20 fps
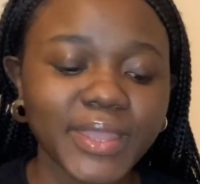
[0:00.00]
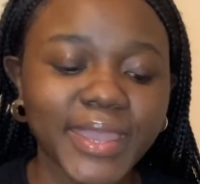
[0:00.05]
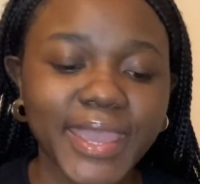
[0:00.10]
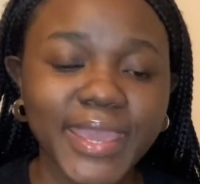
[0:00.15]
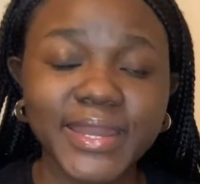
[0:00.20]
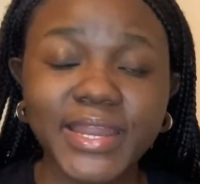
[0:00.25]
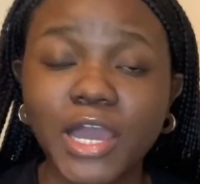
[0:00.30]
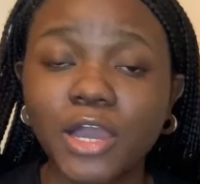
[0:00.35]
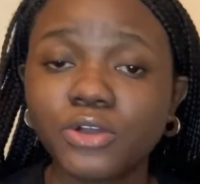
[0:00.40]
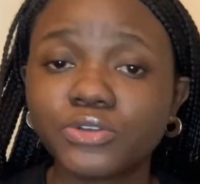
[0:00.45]

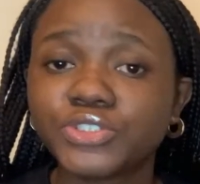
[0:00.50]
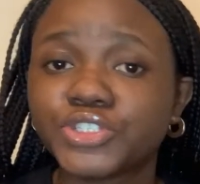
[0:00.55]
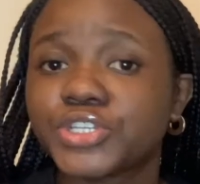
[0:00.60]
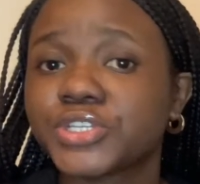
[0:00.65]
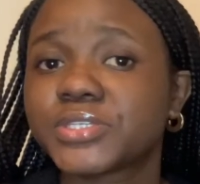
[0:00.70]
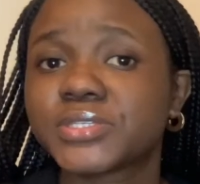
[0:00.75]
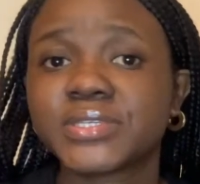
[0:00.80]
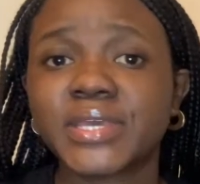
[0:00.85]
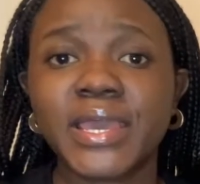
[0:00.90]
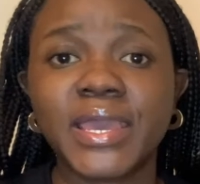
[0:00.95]
and I'll
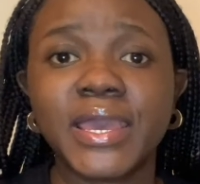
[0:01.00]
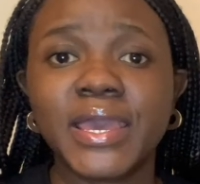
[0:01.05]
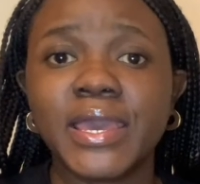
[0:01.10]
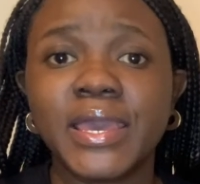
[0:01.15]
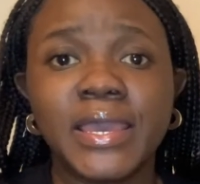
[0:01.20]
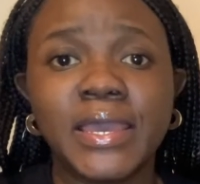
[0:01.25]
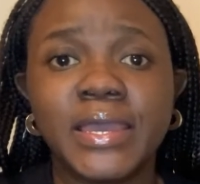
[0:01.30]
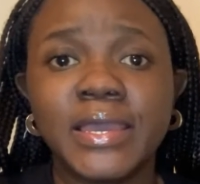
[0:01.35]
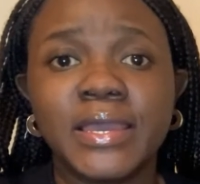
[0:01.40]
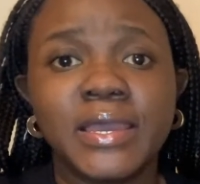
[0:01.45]
just
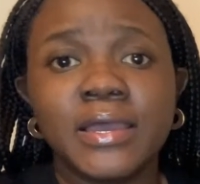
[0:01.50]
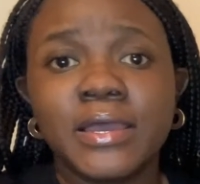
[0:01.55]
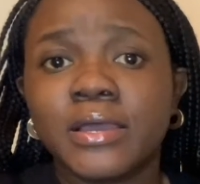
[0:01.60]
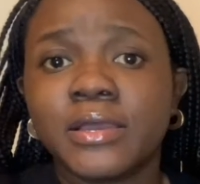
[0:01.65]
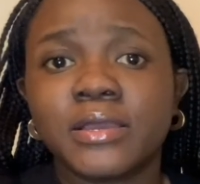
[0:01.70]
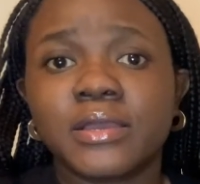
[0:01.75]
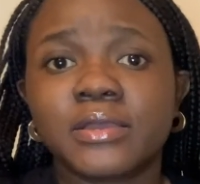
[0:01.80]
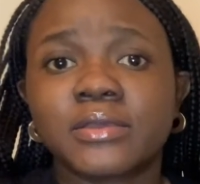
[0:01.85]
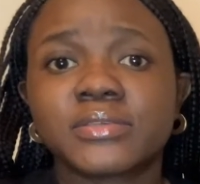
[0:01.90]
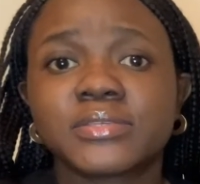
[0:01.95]

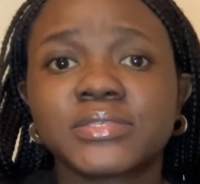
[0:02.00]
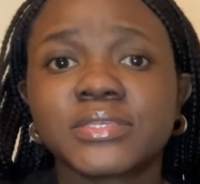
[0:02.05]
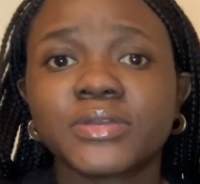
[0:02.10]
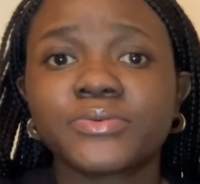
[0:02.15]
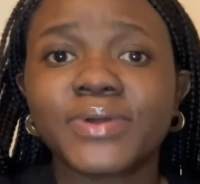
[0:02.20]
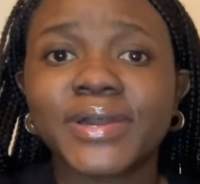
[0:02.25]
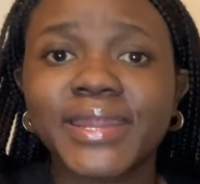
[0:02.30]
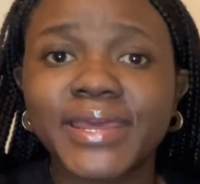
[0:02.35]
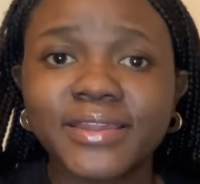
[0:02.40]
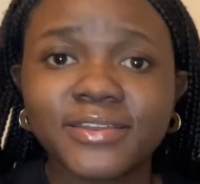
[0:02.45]
see
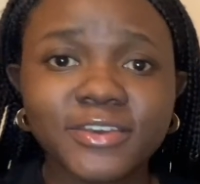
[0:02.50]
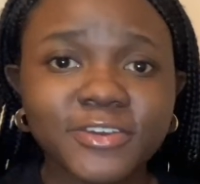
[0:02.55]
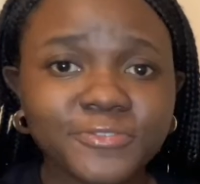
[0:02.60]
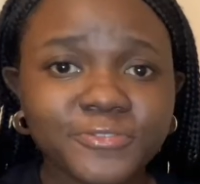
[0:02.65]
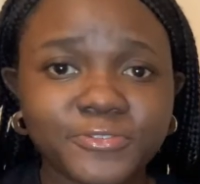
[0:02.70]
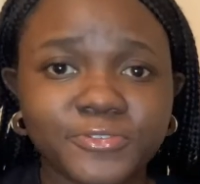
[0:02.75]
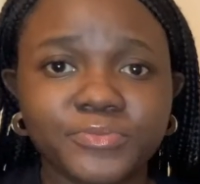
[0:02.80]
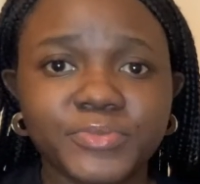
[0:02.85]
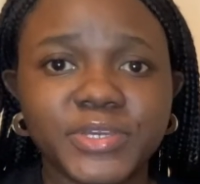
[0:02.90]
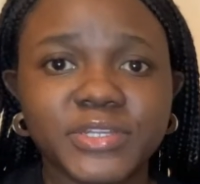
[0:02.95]
what I learn
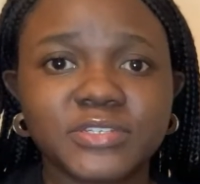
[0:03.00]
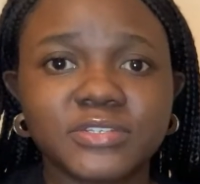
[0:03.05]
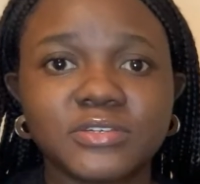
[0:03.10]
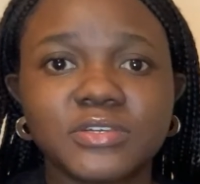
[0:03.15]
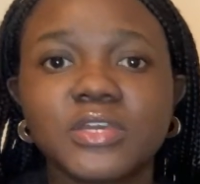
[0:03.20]
from it.